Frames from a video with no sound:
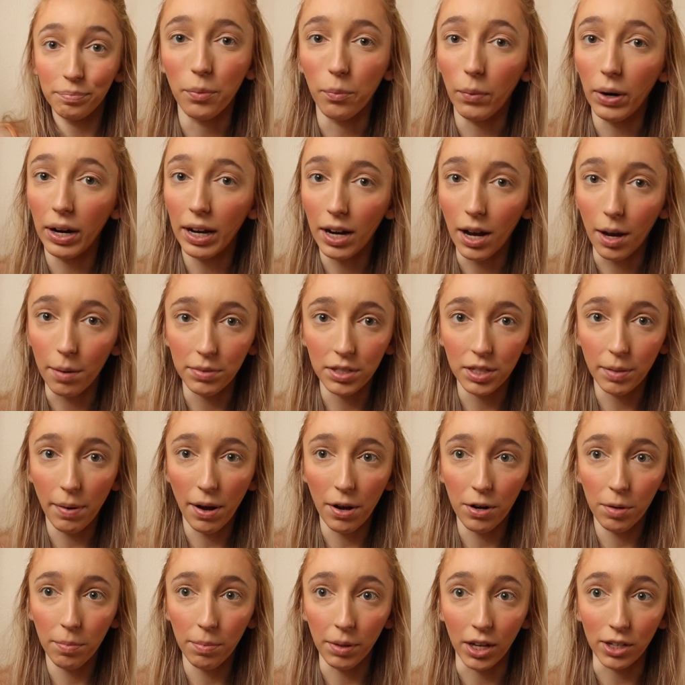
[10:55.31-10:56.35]
When it comes to
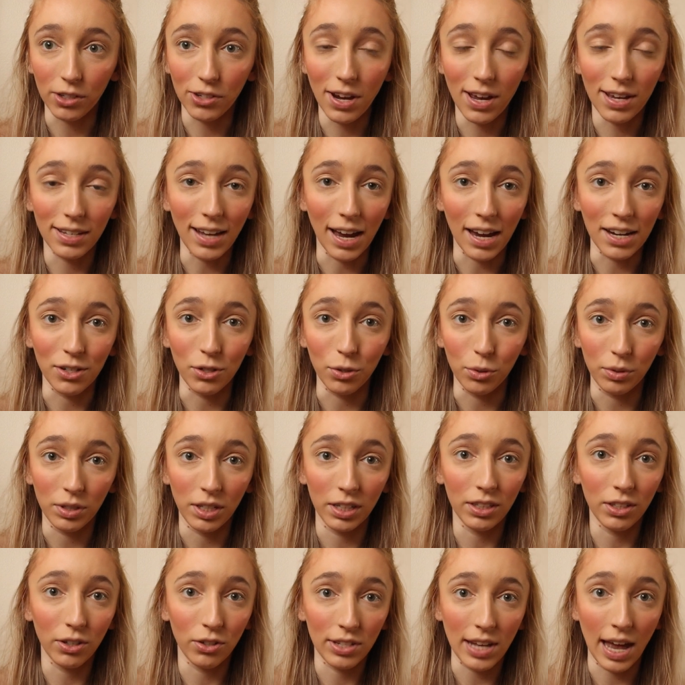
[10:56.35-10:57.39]
powder blushes, I don't
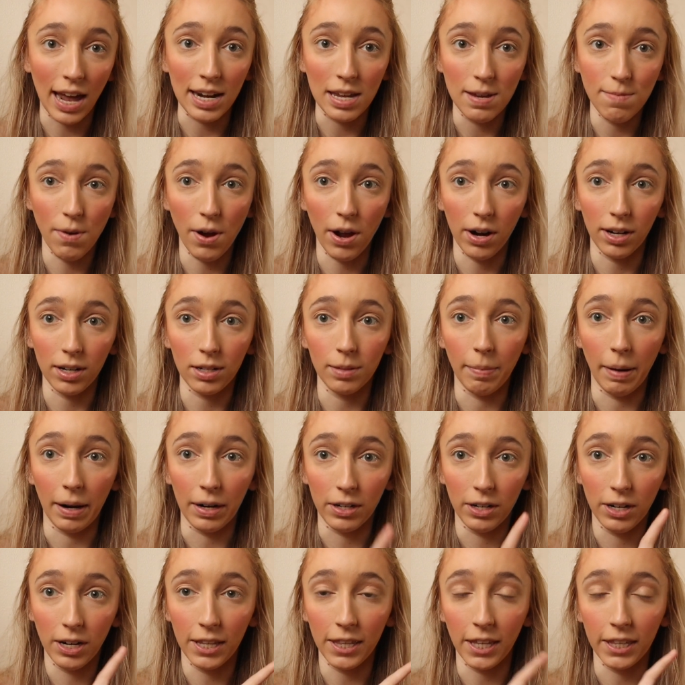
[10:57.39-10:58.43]
think there's any product
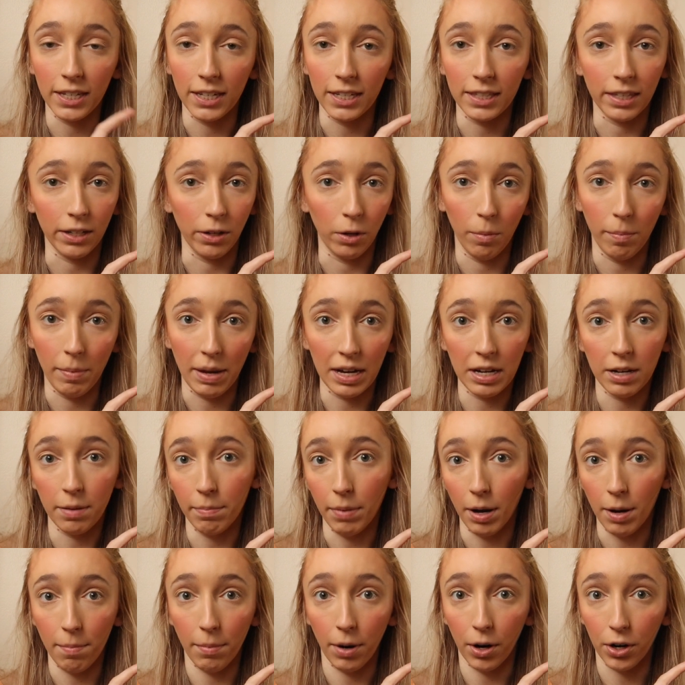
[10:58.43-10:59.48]
better than these little Makeup
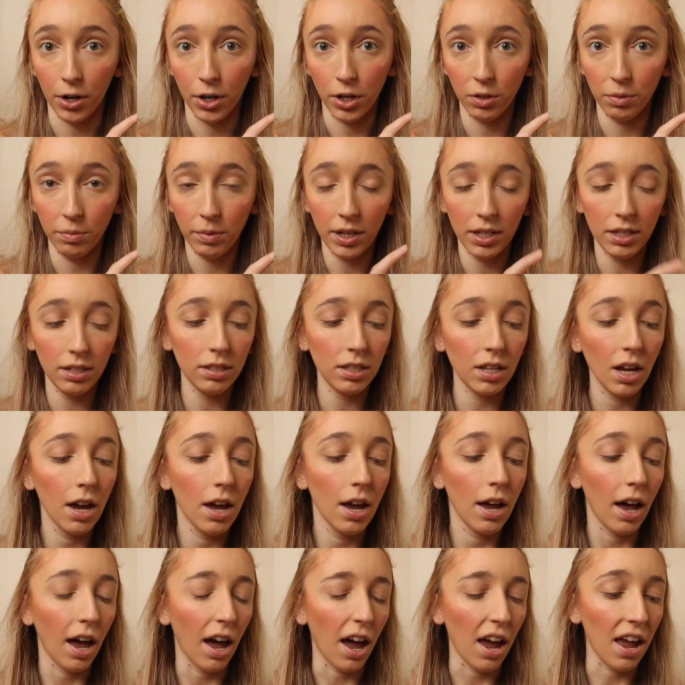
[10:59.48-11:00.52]
by Mario ones.
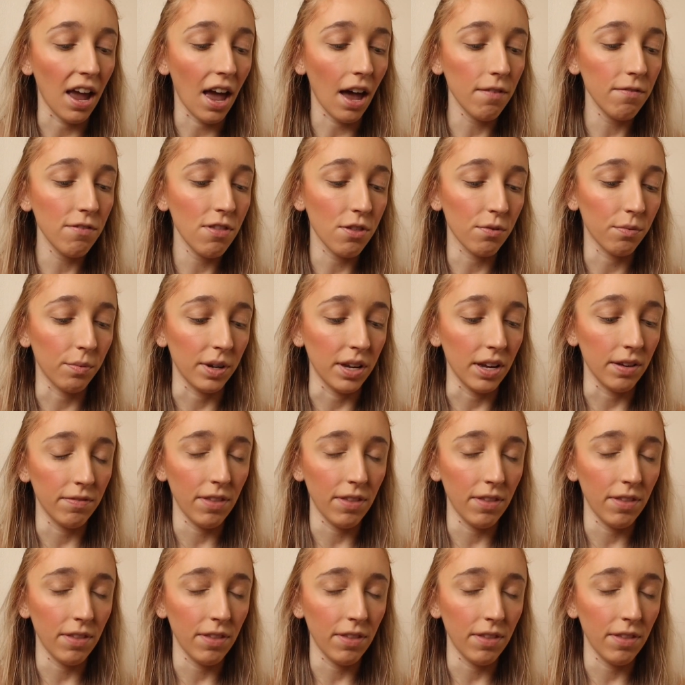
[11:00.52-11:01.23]
I have 3